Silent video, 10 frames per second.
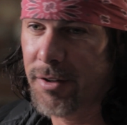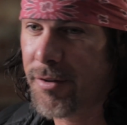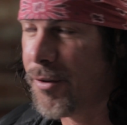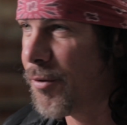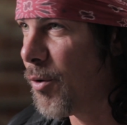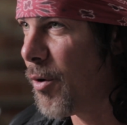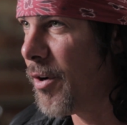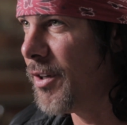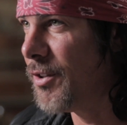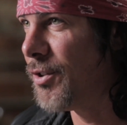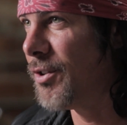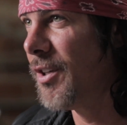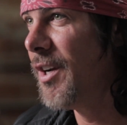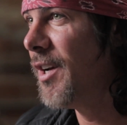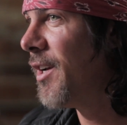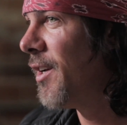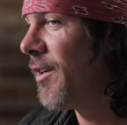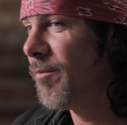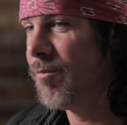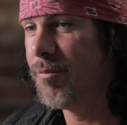into the storage,
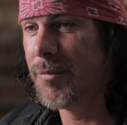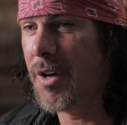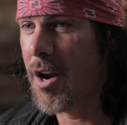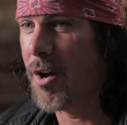got